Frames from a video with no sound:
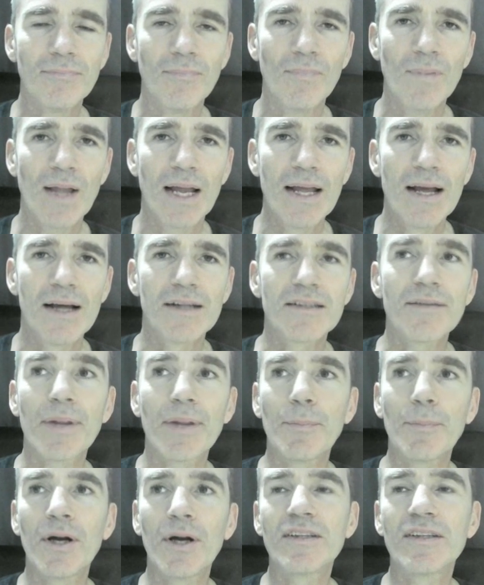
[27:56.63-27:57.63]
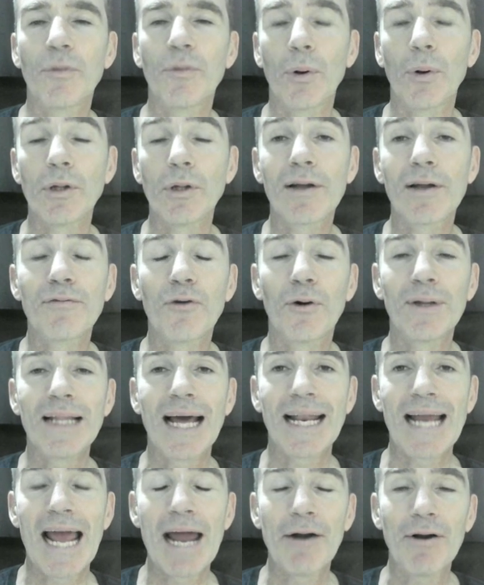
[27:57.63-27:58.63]
Some of the birds that we were looking for in that
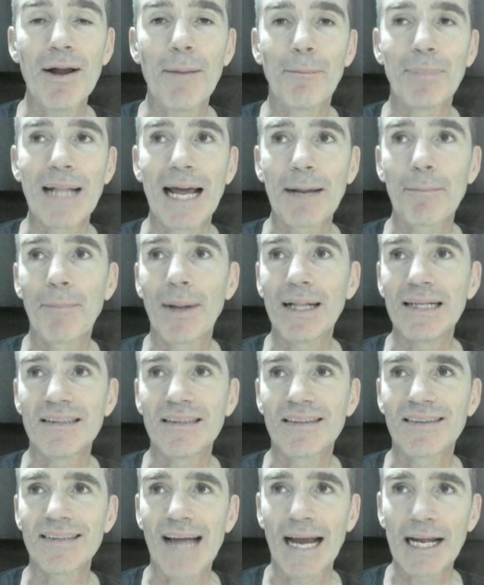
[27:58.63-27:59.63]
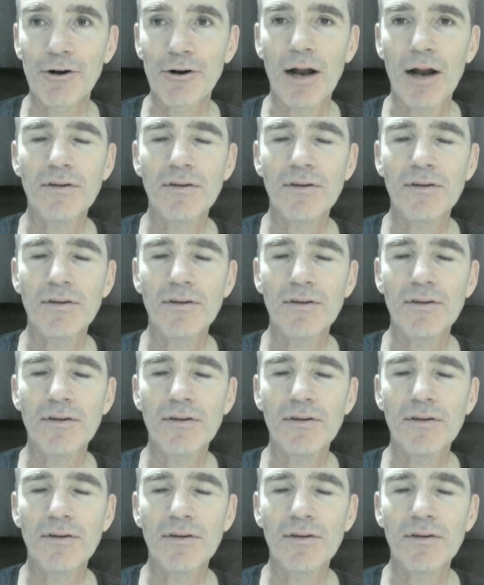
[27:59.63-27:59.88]
area, black-bellied sandgrouse, were